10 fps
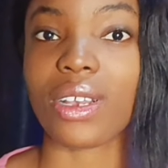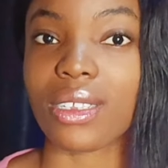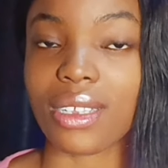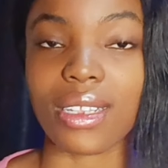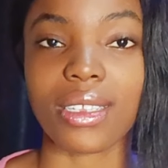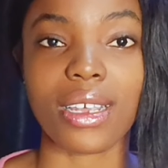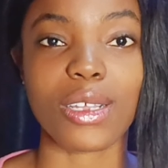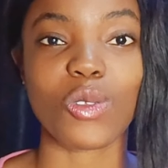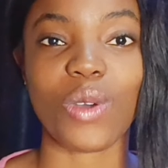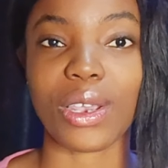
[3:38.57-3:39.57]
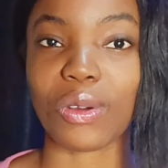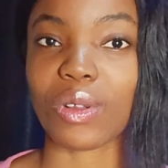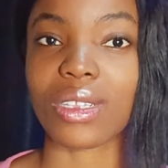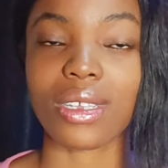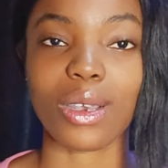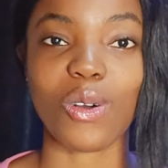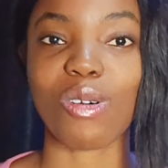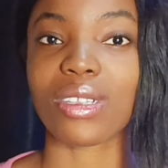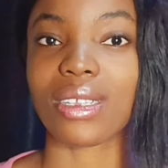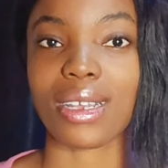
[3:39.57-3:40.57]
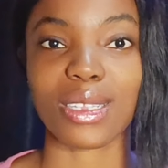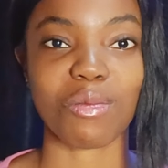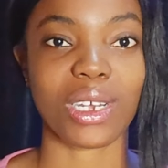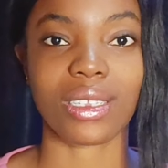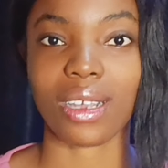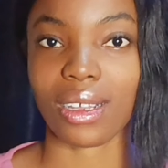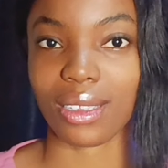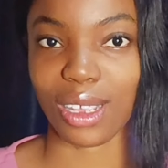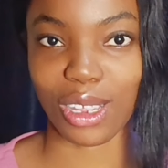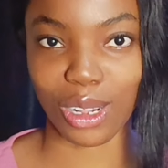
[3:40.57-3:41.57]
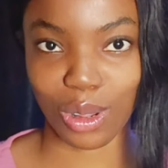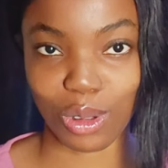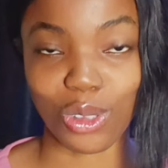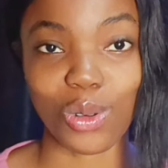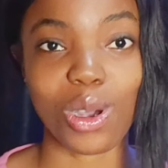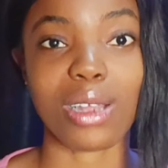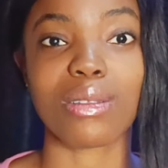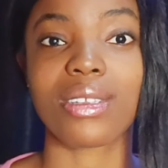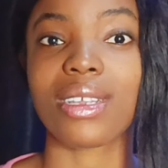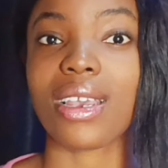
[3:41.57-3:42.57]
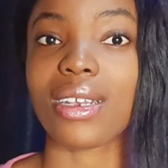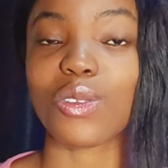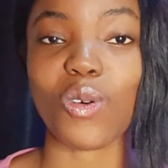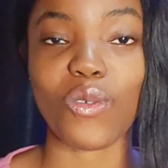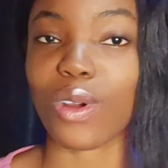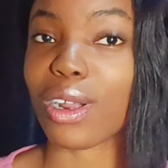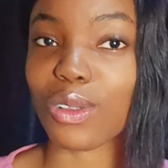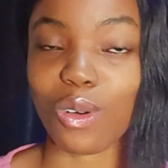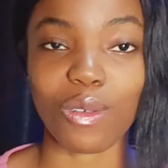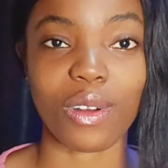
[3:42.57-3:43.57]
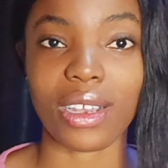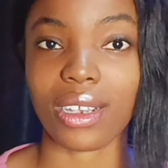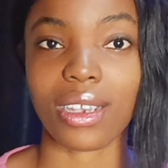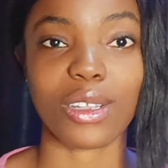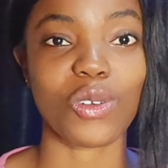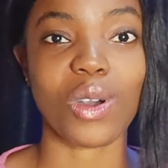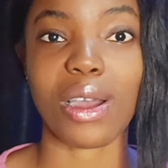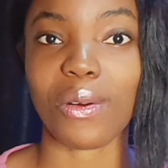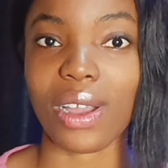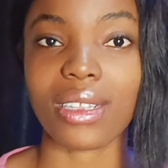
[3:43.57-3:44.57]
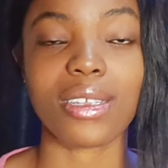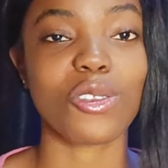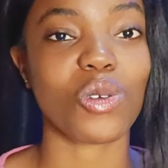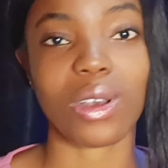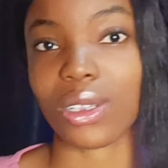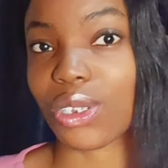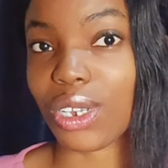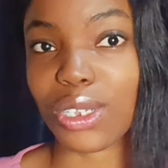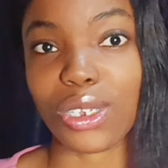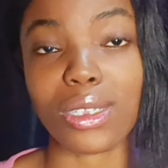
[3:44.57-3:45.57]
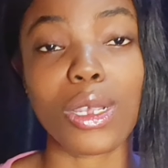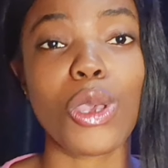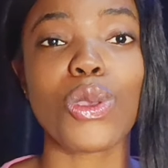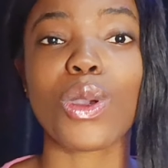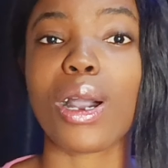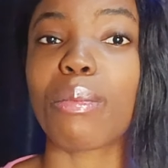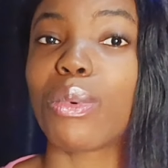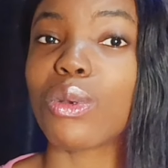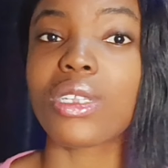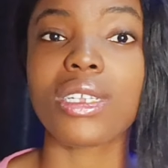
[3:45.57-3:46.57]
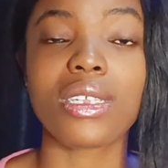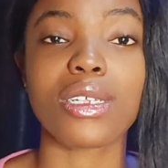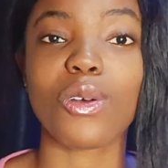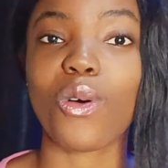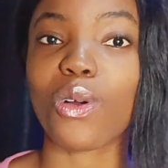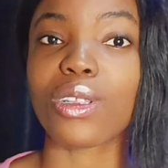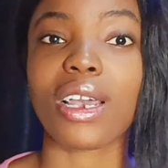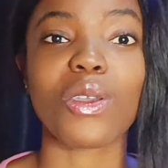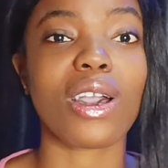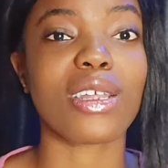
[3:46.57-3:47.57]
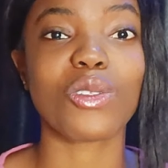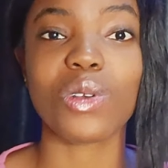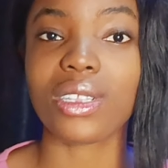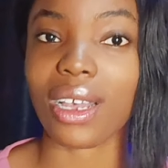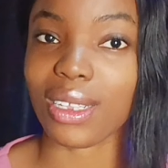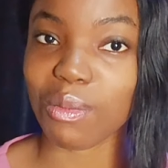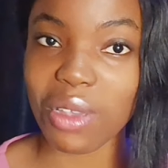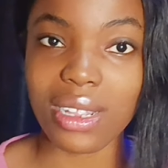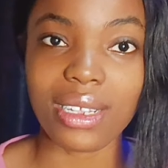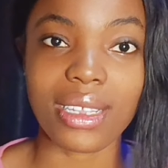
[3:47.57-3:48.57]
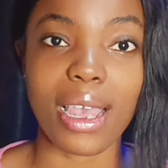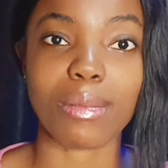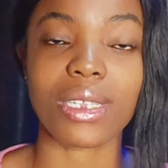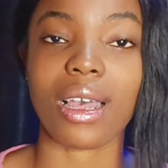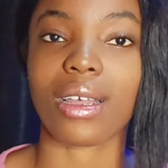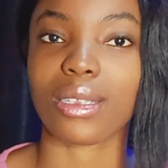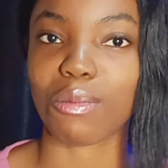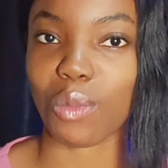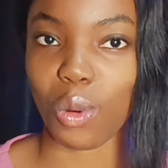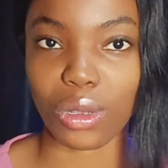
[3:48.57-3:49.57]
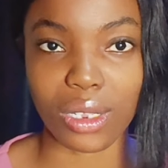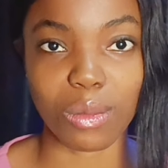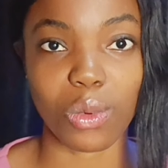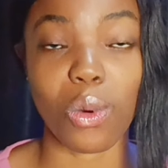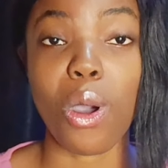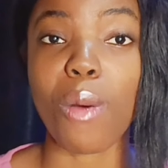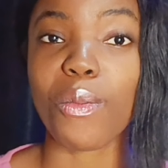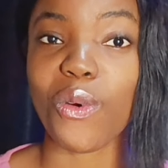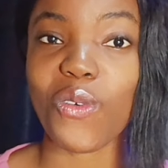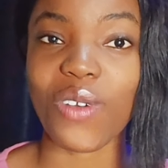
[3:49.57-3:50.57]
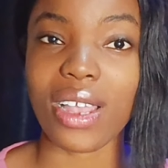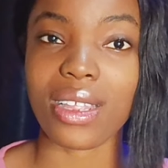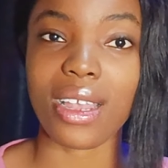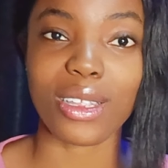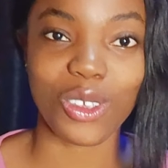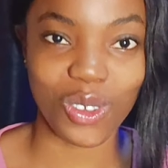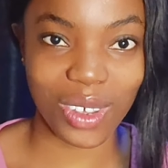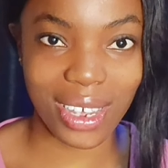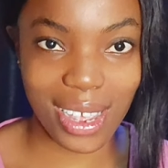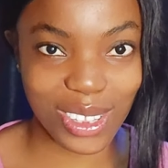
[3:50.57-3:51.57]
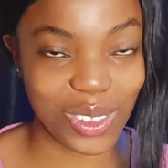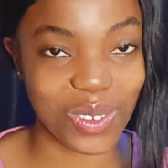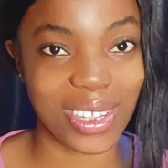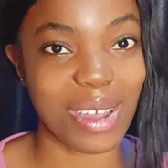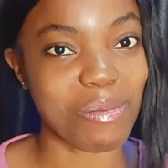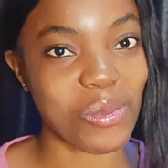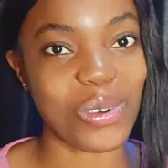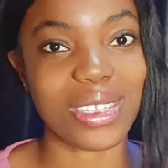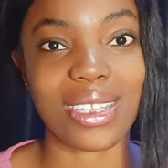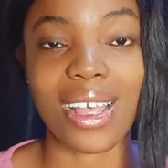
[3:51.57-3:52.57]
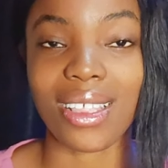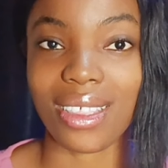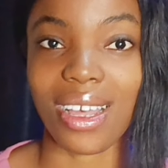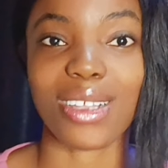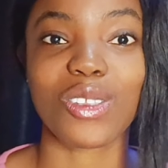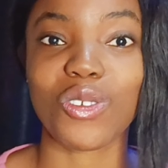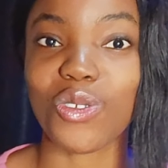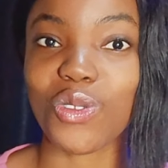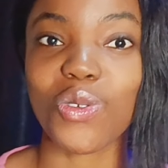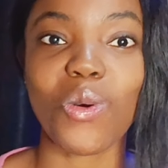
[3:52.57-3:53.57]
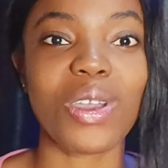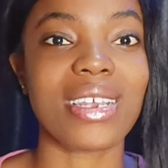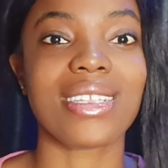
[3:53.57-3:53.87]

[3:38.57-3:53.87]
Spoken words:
first sentence while creating content matters a lot. You can say it over and over again. You can write it, you can change it, you can put it in order. You can do it as many times as possible, provided you get to that point that you know